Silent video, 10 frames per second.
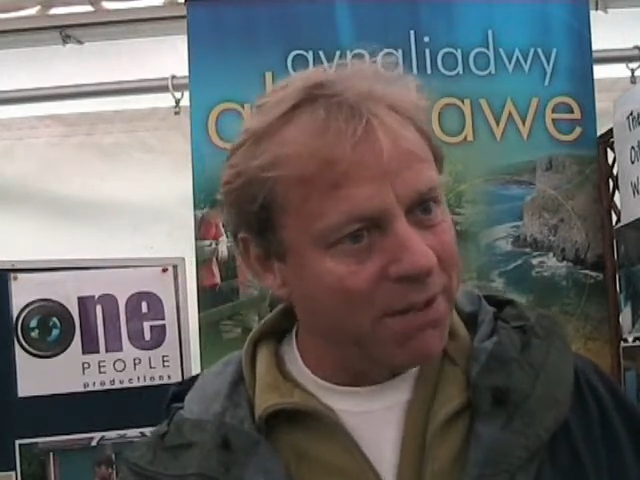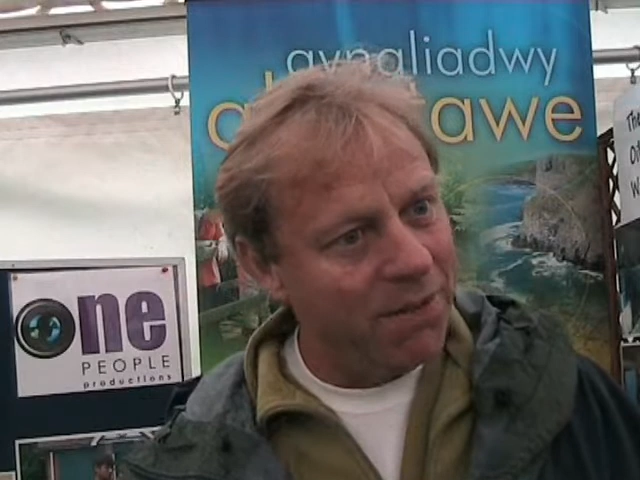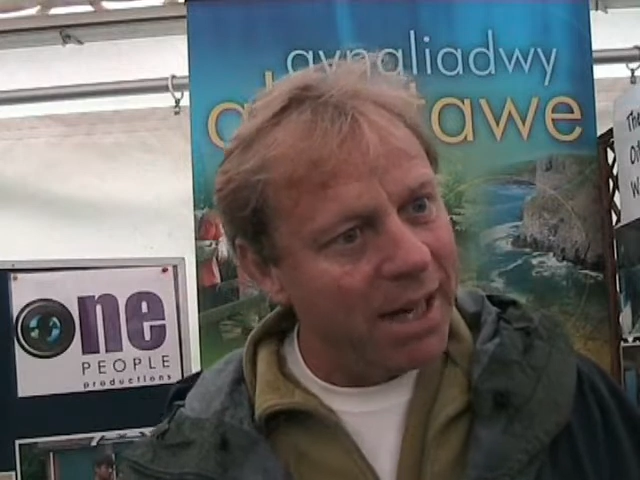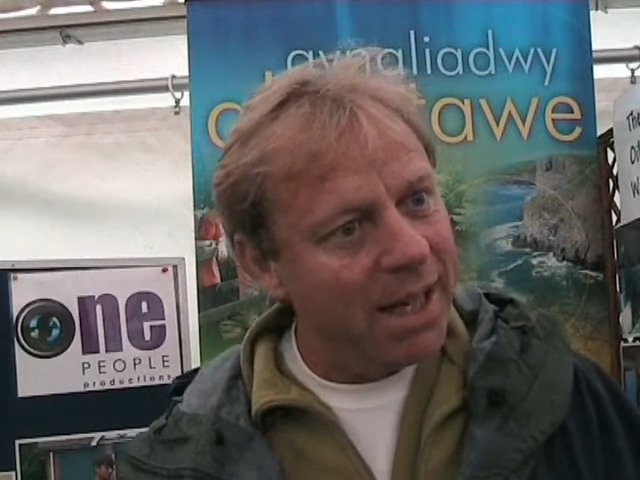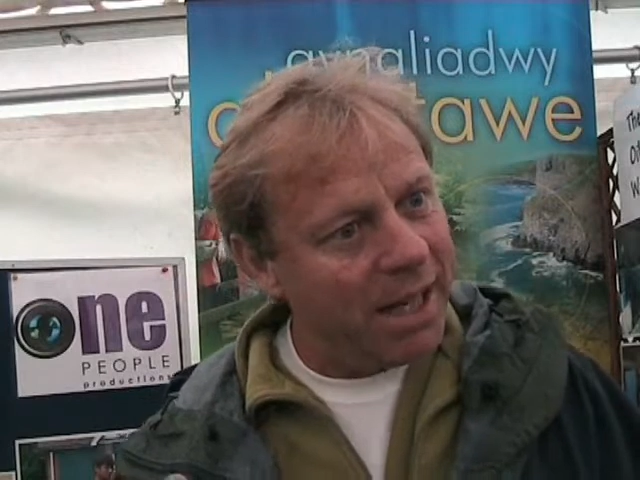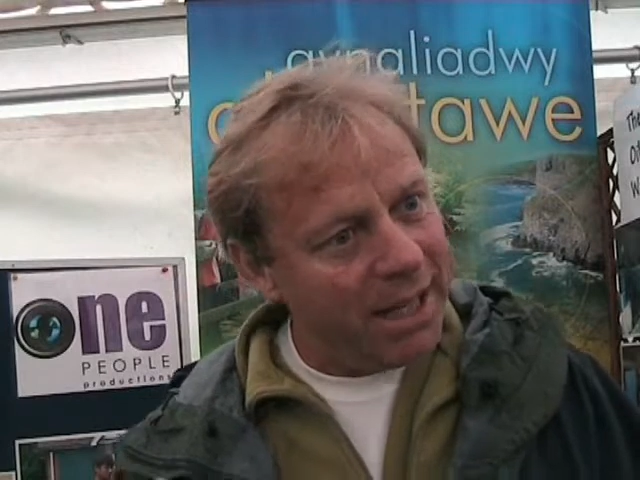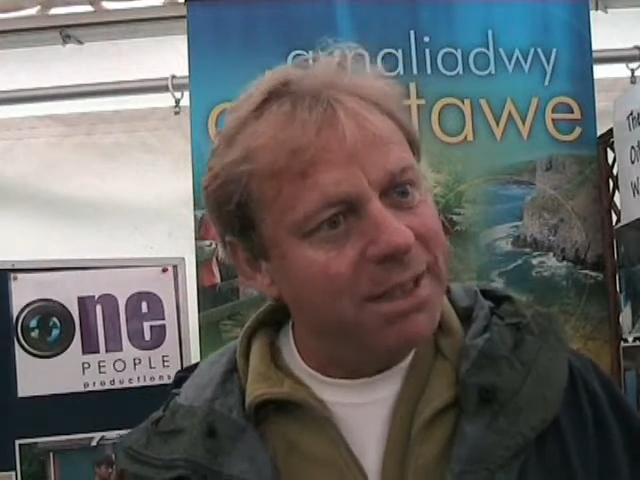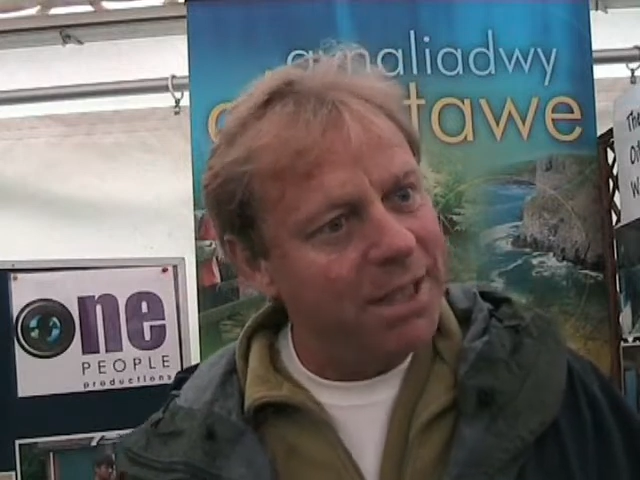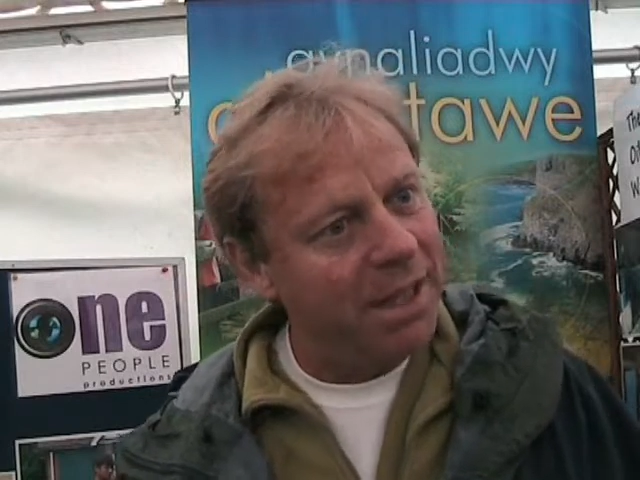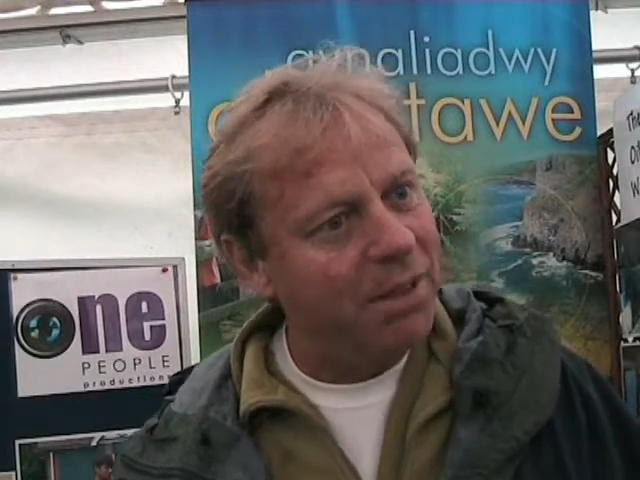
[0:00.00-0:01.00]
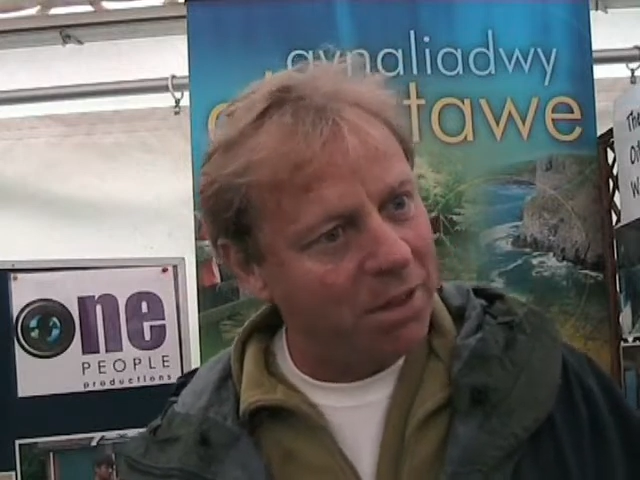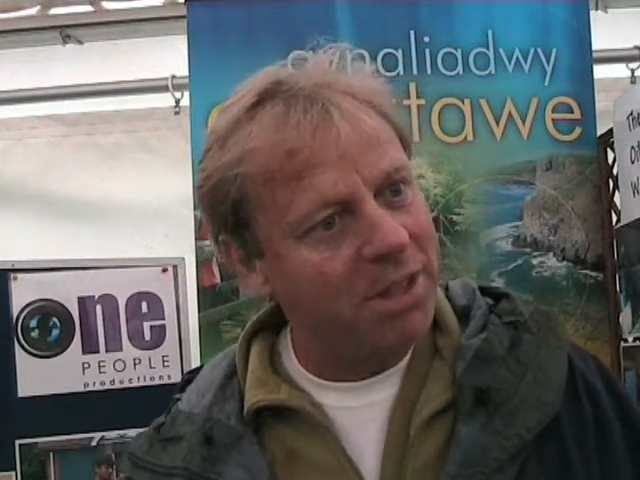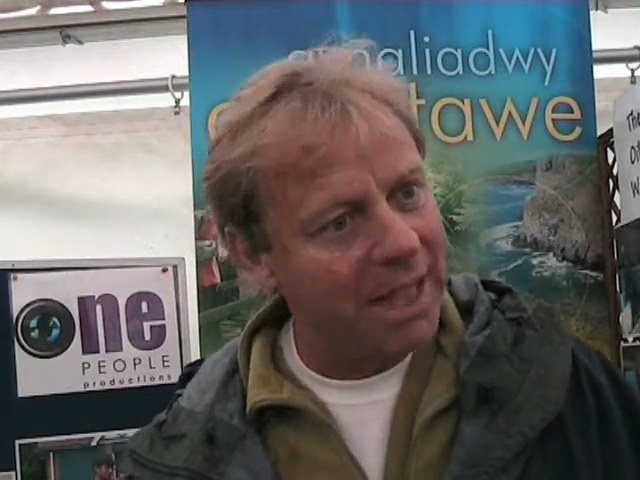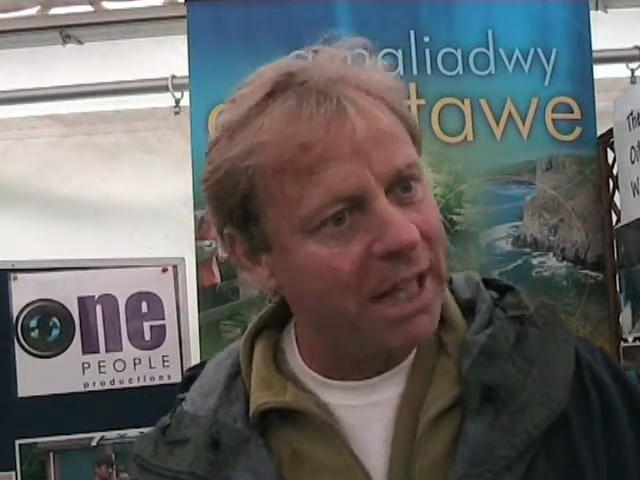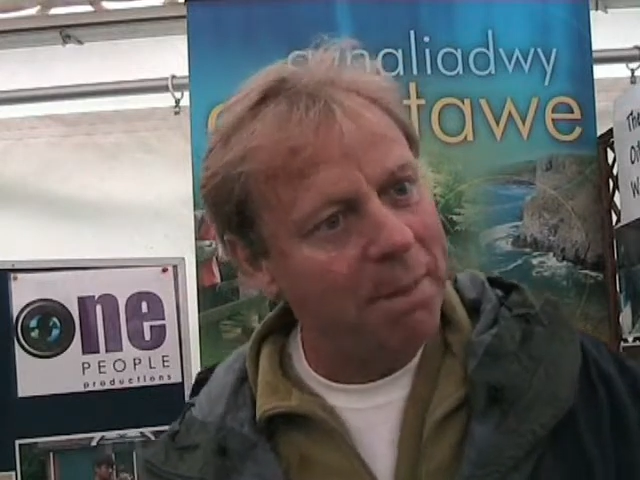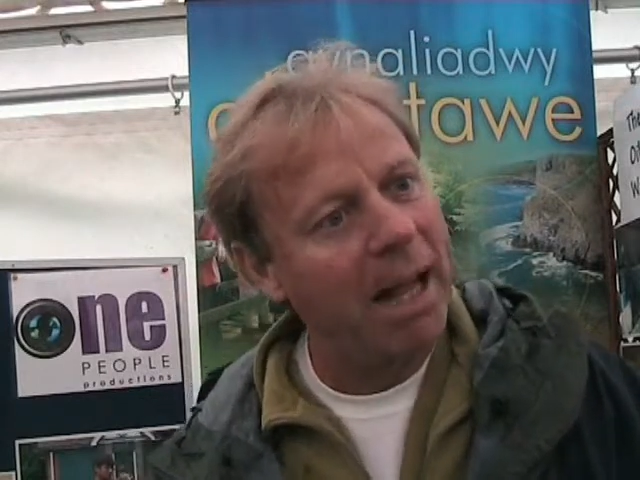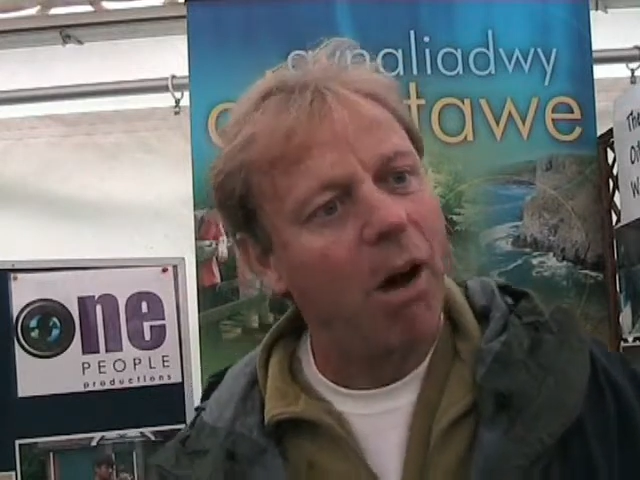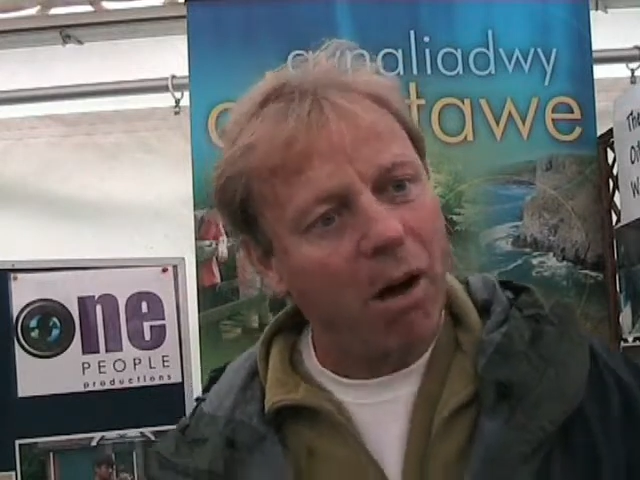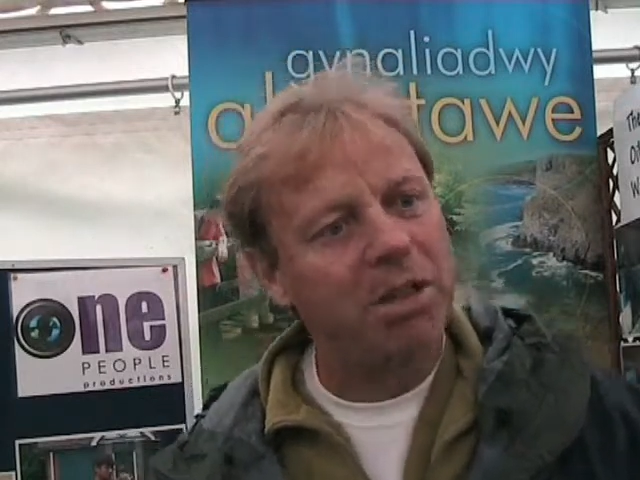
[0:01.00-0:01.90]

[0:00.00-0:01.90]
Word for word: It's very easy not to think about, oh,